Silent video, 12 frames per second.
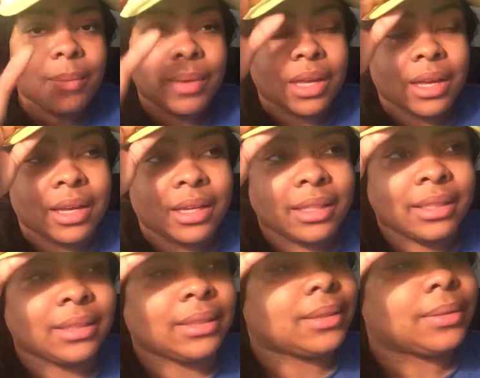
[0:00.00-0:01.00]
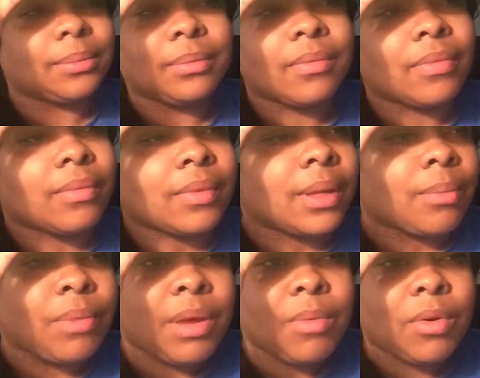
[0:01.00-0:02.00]
because
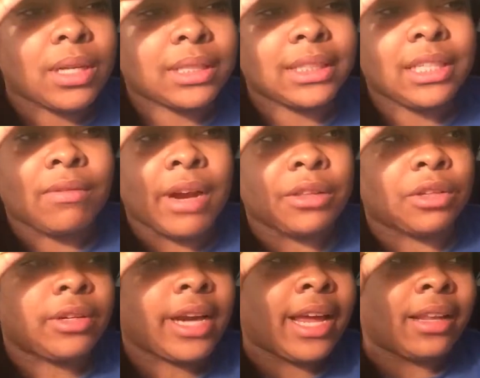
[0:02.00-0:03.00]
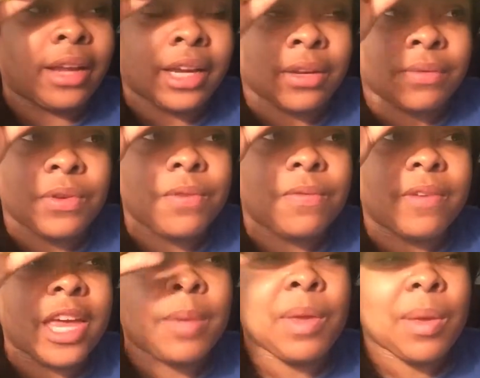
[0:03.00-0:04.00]
people could see right through that. Like, if you
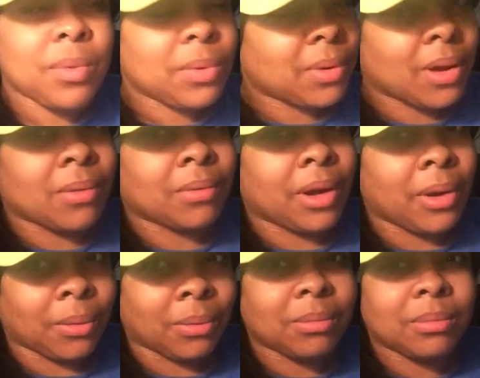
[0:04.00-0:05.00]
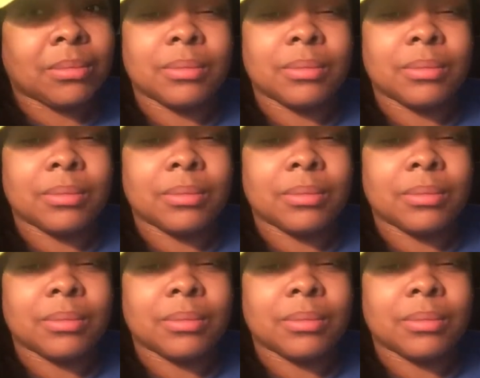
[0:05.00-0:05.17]
fake, people gonna know.